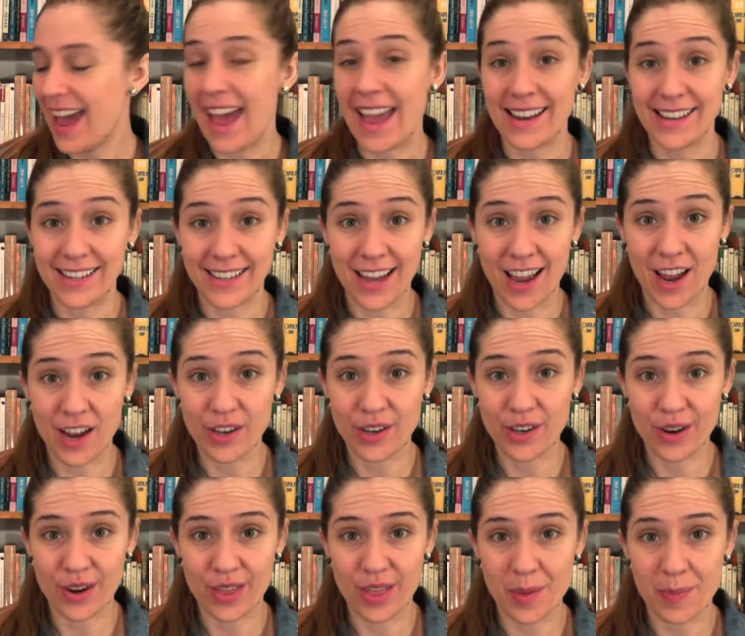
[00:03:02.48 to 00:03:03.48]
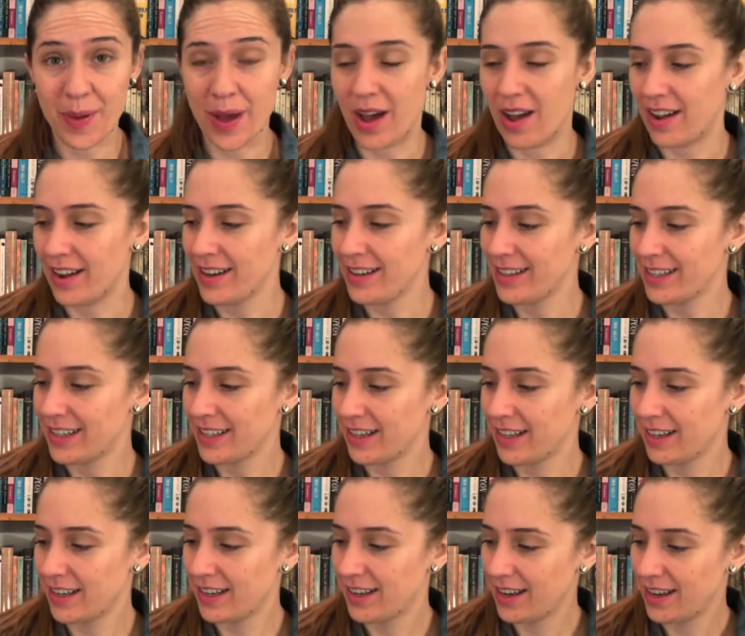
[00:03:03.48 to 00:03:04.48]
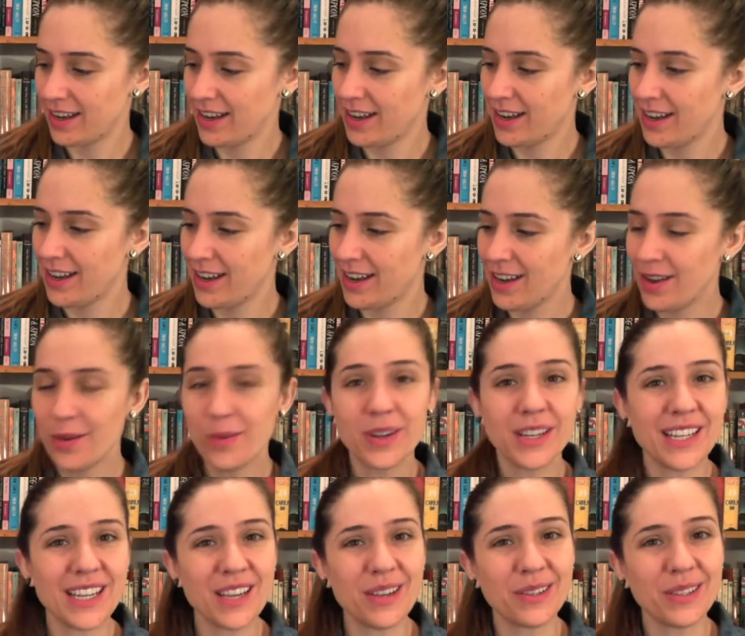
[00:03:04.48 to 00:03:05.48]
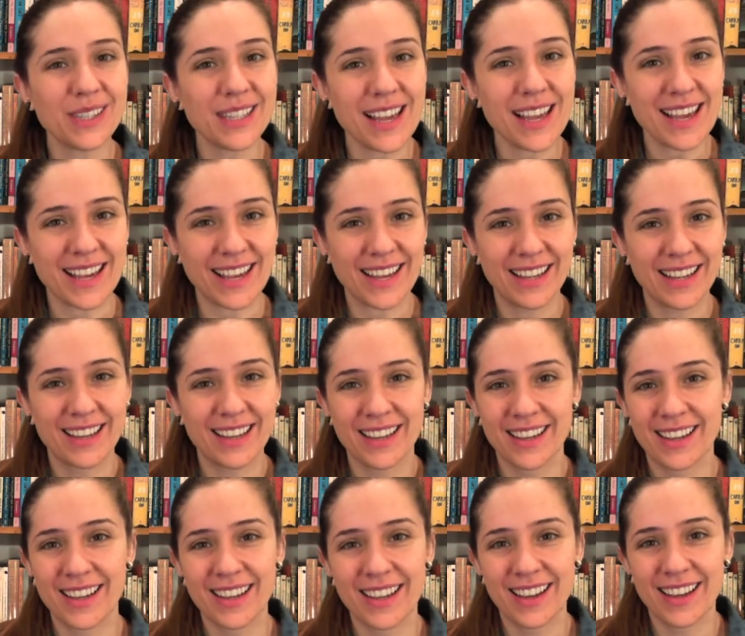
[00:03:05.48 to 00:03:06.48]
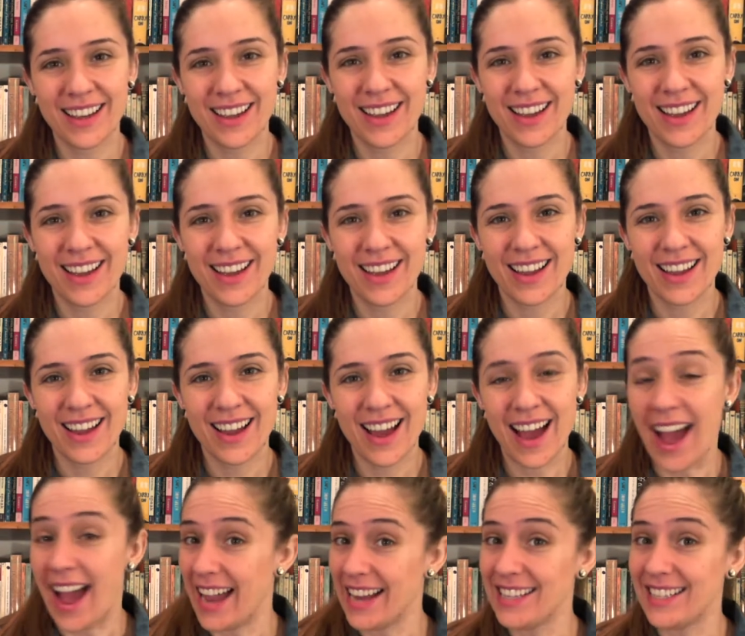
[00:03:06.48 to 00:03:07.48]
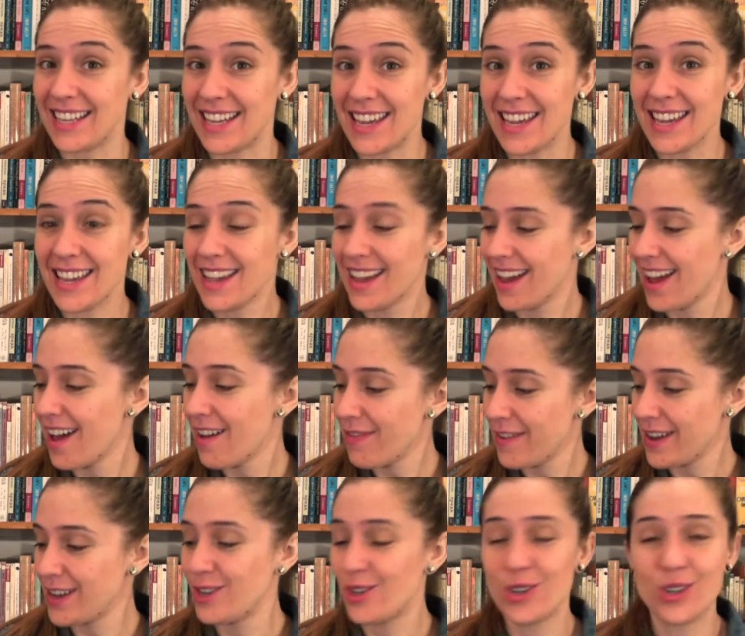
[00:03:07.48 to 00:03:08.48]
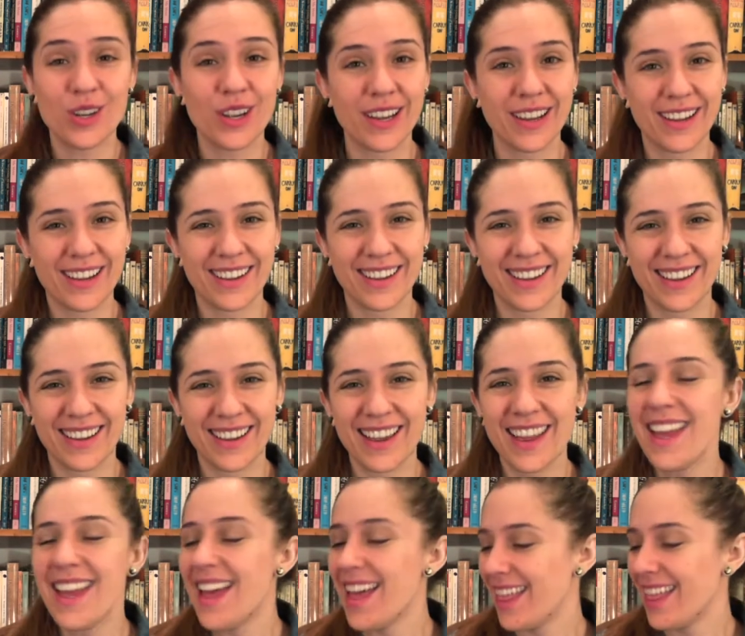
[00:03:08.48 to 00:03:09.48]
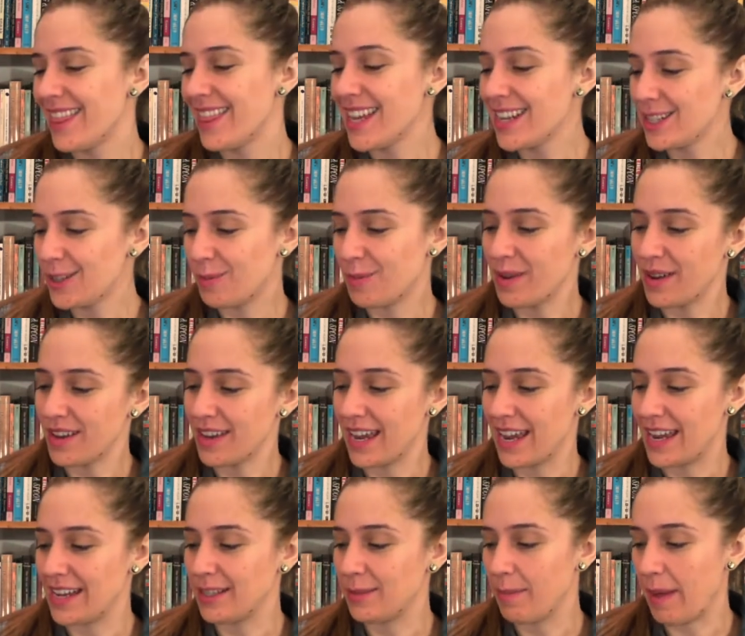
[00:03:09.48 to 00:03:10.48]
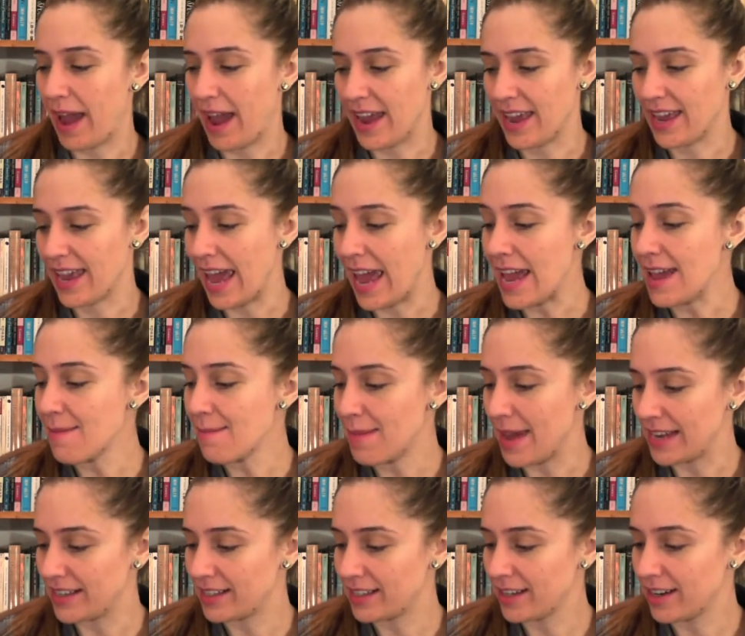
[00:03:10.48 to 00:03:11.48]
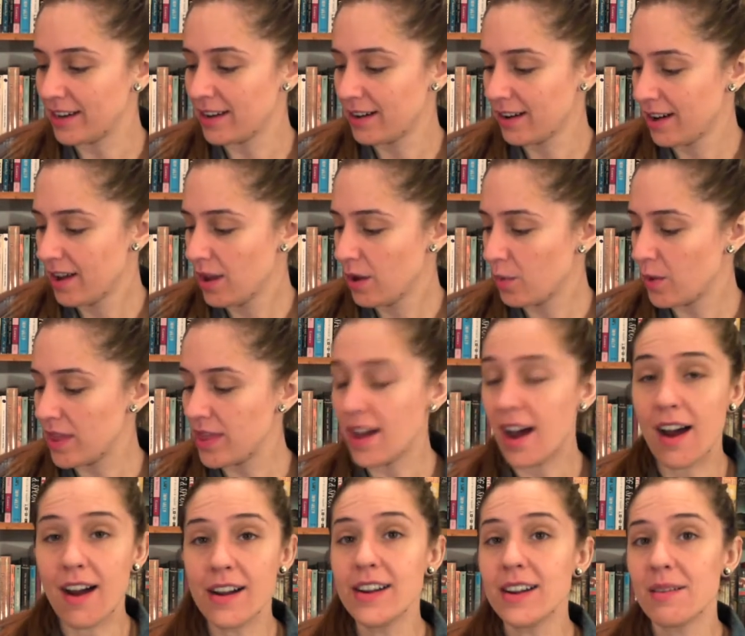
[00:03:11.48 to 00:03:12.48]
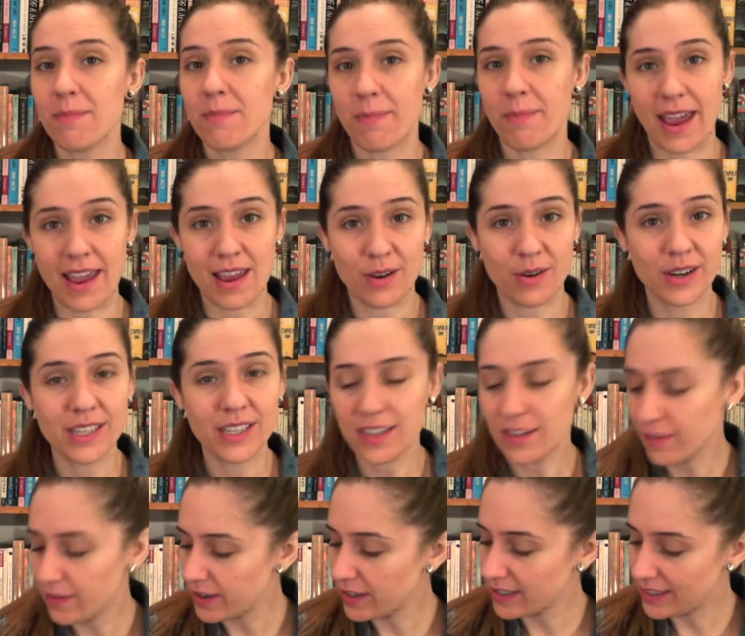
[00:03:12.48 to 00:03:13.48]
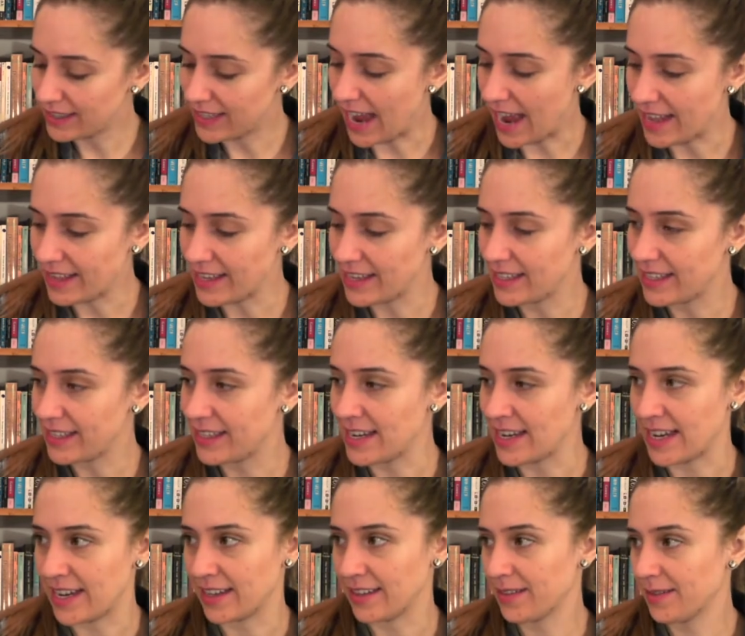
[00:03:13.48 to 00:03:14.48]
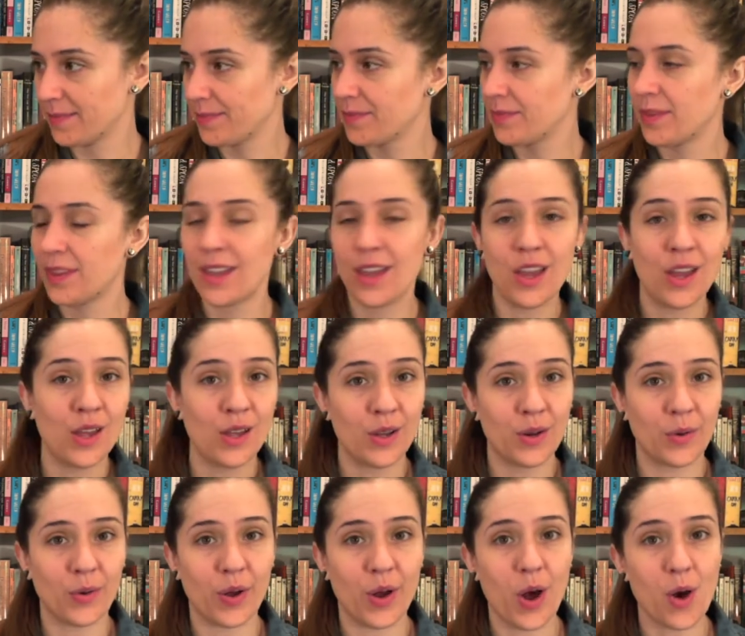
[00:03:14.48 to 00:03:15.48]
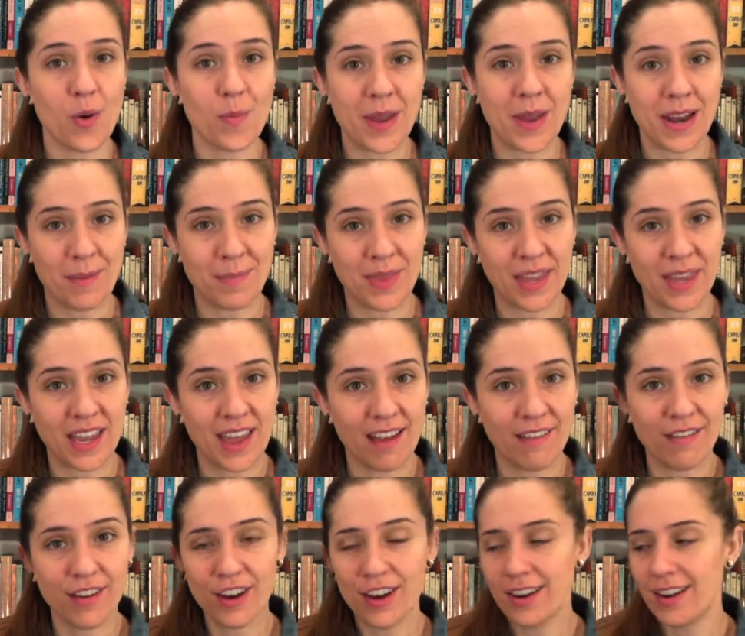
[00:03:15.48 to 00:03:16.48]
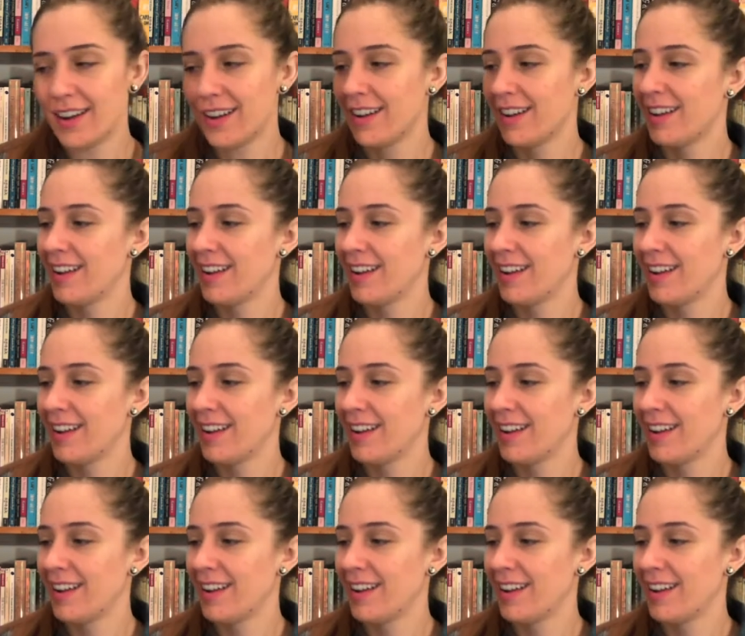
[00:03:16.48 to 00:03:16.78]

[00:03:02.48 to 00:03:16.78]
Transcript: And under the pond, what do you see? I see a fish. This book is by Kate Messner with art by Christopher Silas Neal. Open up the cover